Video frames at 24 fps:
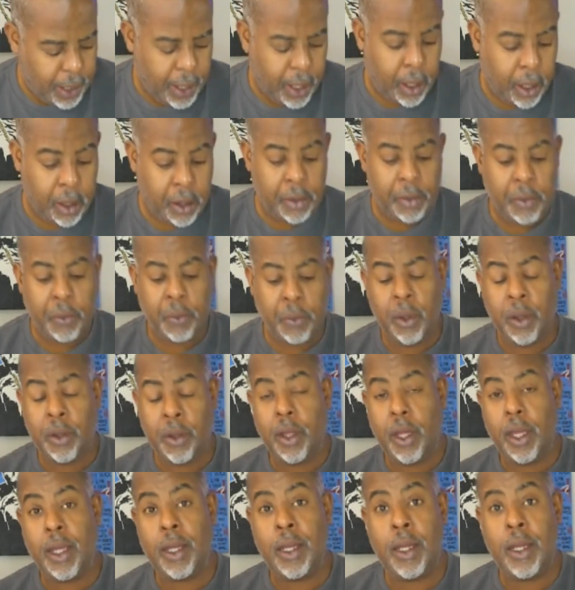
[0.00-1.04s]
and with
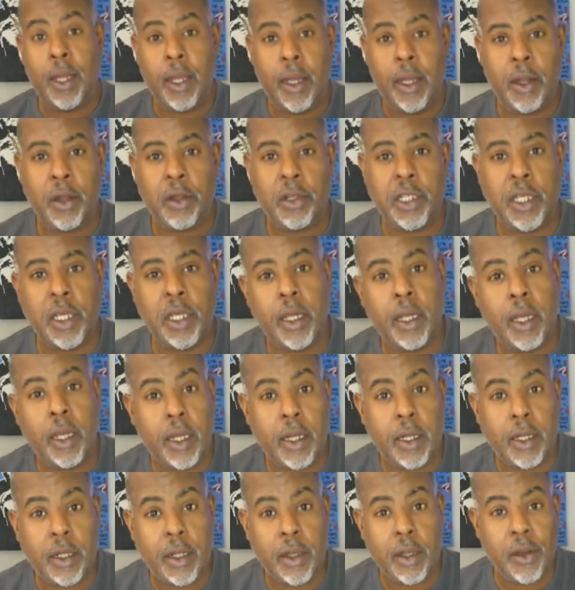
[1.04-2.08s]
any
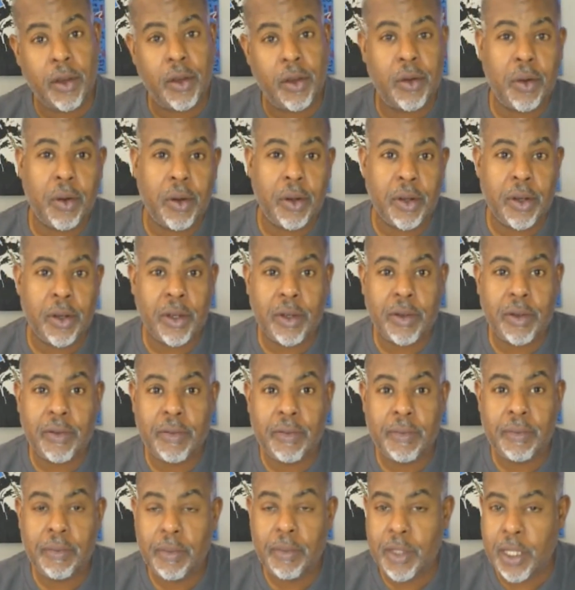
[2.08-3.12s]
energy in third quarter,
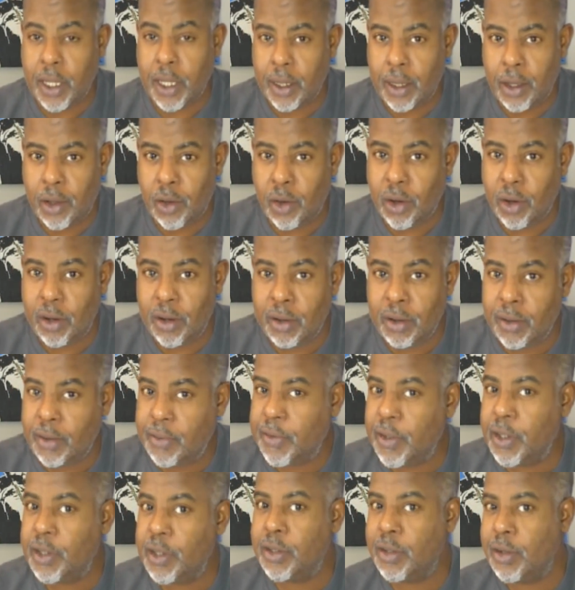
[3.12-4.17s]
second quarter,
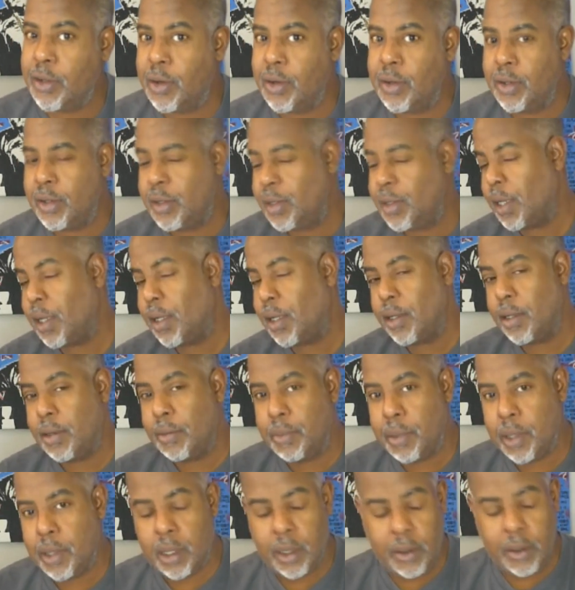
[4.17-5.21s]
first quarter, they could
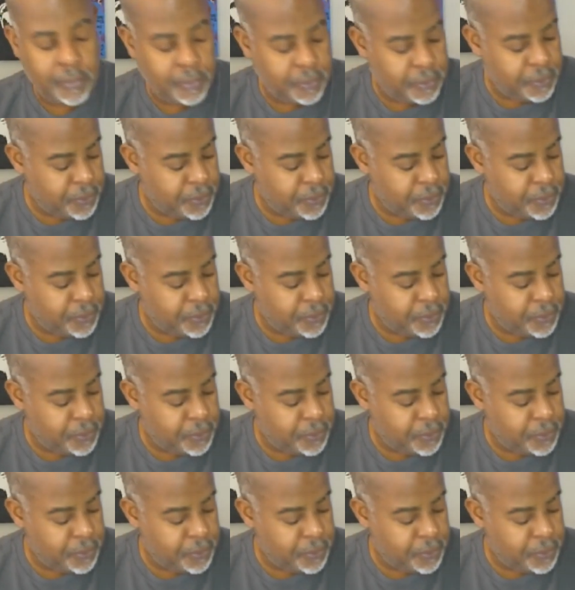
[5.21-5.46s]
have been